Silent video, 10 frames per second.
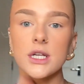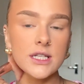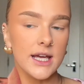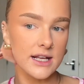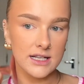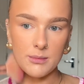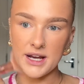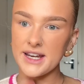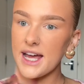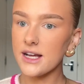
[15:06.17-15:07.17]
Take it down my
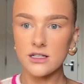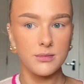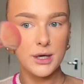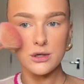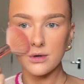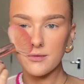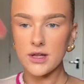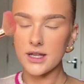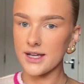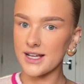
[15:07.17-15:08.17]
neck to make sure
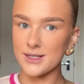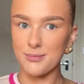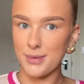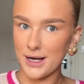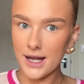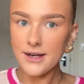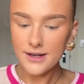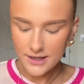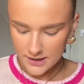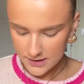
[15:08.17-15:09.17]
everything is
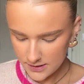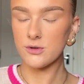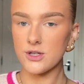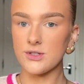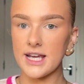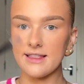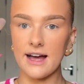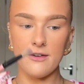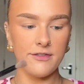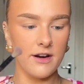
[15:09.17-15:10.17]
blended. Also take
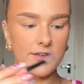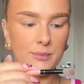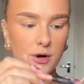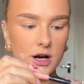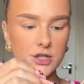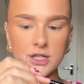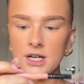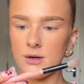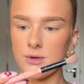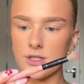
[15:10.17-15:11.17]
that fluffy brush,
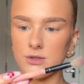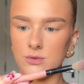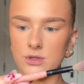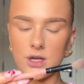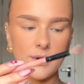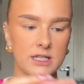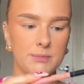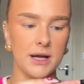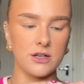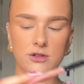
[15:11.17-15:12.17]
which is also a
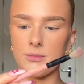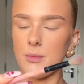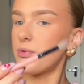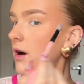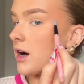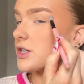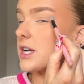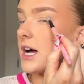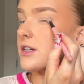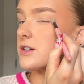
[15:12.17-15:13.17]
Spectrum brush,
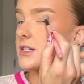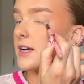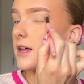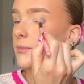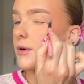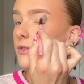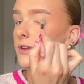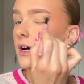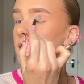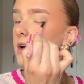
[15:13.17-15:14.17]
and just take that
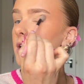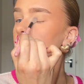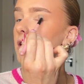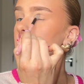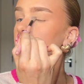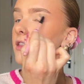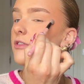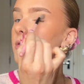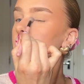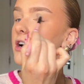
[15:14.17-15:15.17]
bronzer and run it
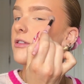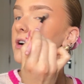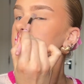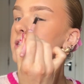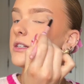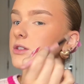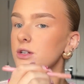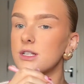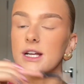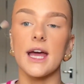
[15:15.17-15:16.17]
through my crease,
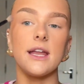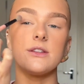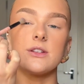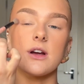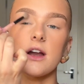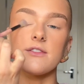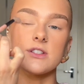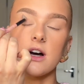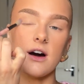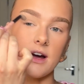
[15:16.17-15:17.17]
just again to kind of
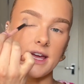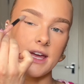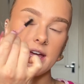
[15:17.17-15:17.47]
tie